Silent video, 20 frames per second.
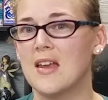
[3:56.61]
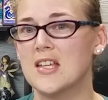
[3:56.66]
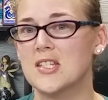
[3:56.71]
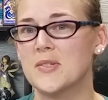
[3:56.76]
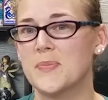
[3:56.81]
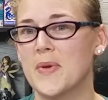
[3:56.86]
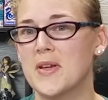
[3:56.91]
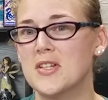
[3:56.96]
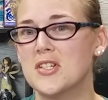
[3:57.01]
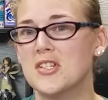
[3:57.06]

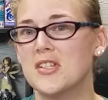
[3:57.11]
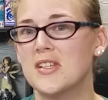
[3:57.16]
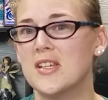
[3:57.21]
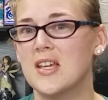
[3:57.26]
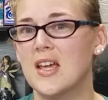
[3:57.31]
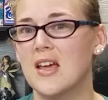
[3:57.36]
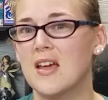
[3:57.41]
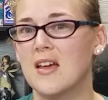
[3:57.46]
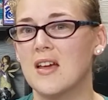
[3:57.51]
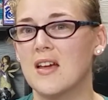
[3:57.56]
especially
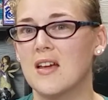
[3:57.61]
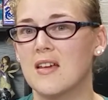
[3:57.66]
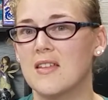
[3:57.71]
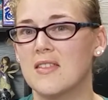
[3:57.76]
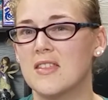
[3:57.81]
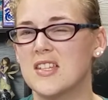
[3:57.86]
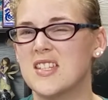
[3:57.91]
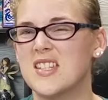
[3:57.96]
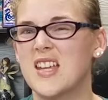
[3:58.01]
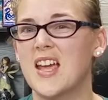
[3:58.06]

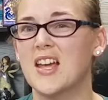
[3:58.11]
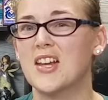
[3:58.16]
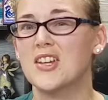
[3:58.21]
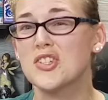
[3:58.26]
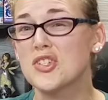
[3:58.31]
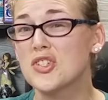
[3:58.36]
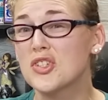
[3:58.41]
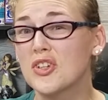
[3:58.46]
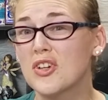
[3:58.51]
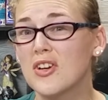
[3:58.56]
the
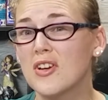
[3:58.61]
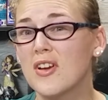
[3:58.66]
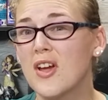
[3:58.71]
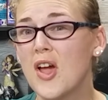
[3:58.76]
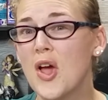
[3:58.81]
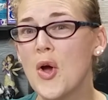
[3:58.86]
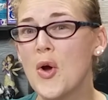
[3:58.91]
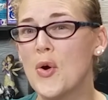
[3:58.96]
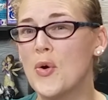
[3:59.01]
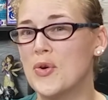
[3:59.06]
texture
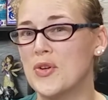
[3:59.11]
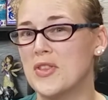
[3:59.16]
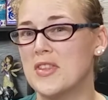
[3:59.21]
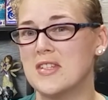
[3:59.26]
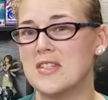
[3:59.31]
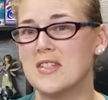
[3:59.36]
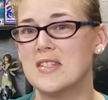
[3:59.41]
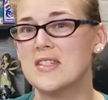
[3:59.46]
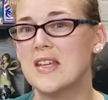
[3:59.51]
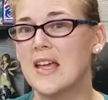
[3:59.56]
or the
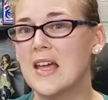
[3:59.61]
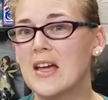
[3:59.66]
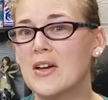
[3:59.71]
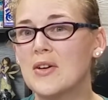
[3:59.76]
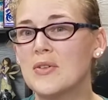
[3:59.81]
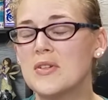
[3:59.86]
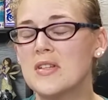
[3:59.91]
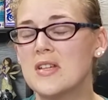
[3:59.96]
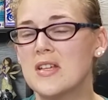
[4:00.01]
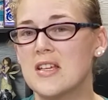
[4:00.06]

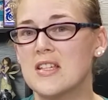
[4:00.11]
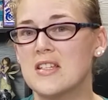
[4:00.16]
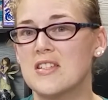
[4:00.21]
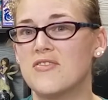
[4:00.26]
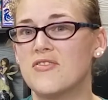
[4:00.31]
sound, is